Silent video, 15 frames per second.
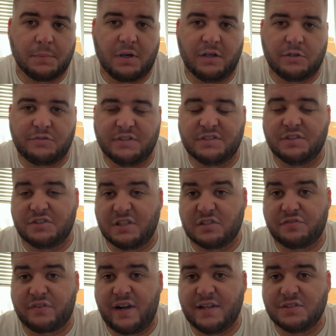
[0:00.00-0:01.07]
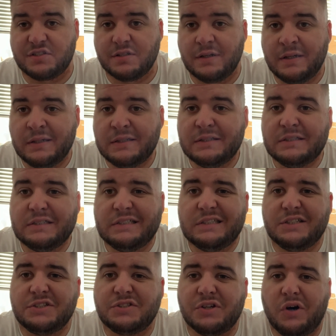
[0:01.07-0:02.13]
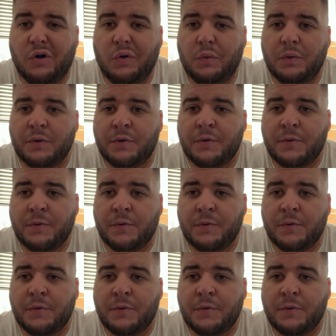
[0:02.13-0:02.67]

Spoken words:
countries such as France. So